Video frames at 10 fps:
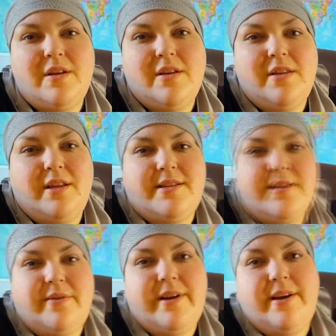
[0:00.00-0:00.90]
That's
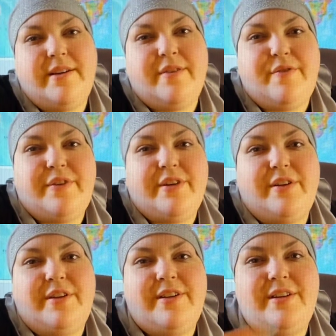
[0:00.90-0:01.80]
how I kind of feel.
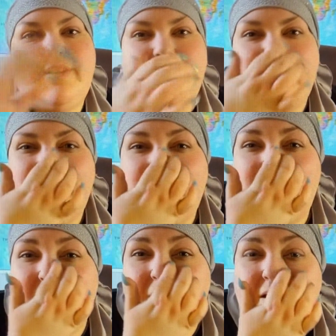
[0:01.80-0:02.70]

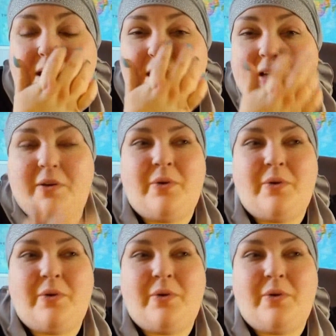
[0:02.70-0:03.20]
I know,